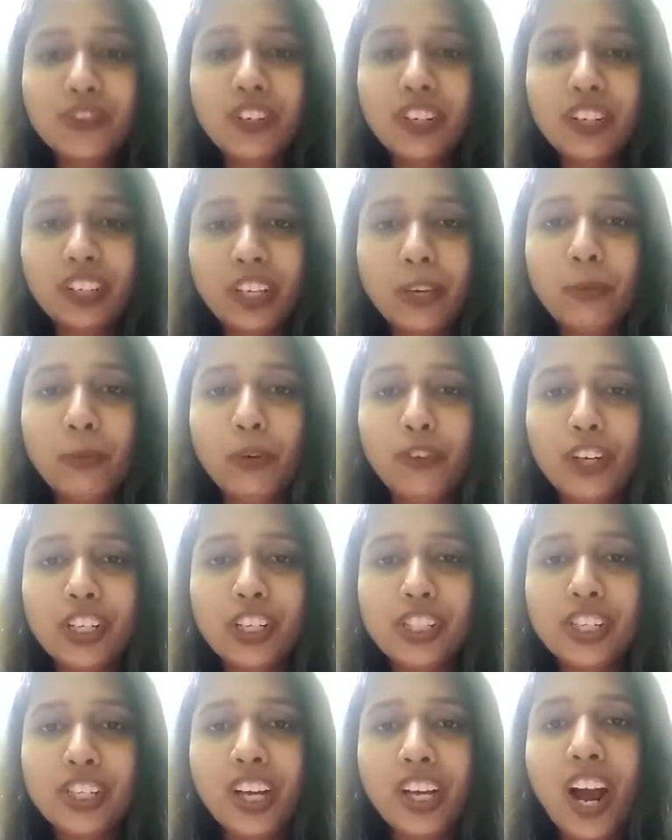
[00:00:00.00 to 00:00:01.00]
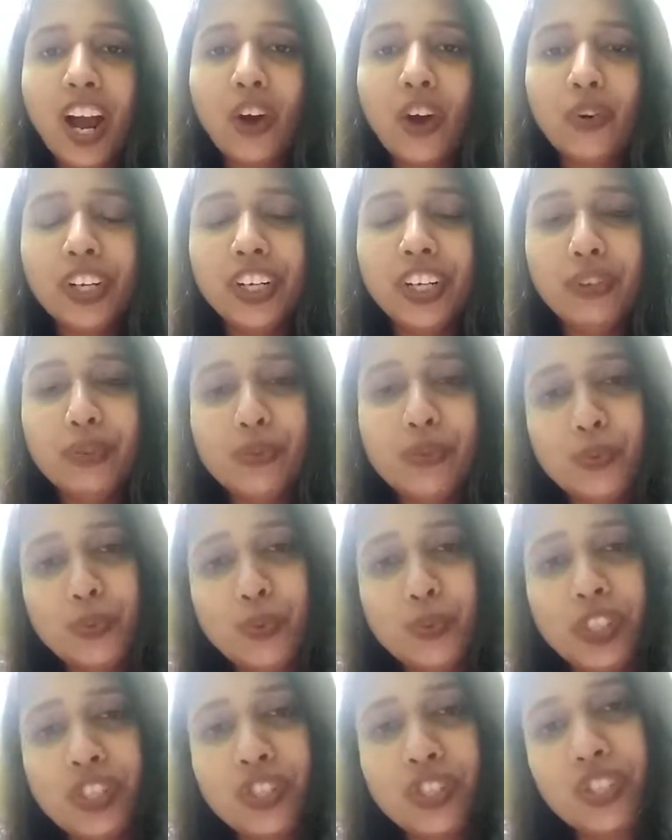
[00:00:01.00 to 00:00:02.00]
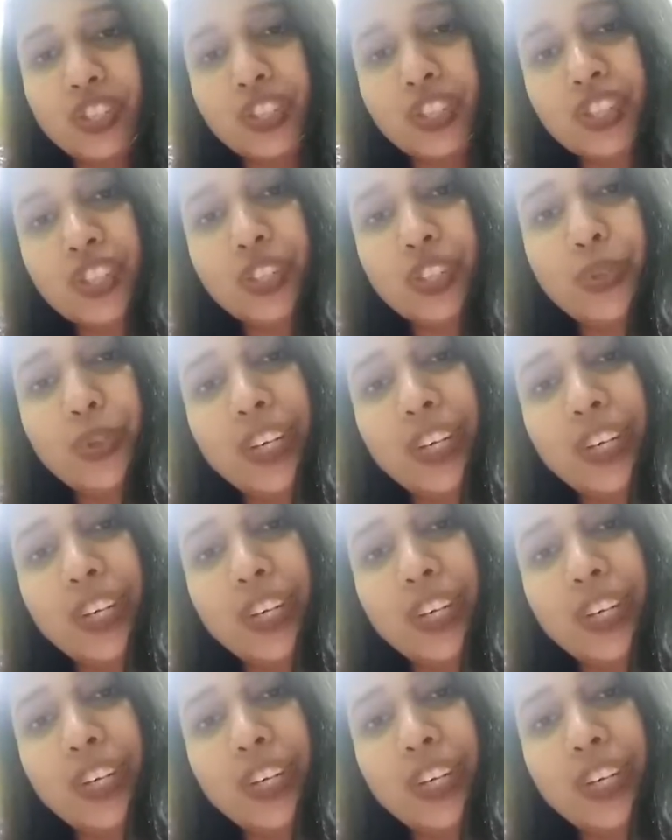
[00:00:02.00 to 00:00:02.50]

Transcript: working professional, how did you switch to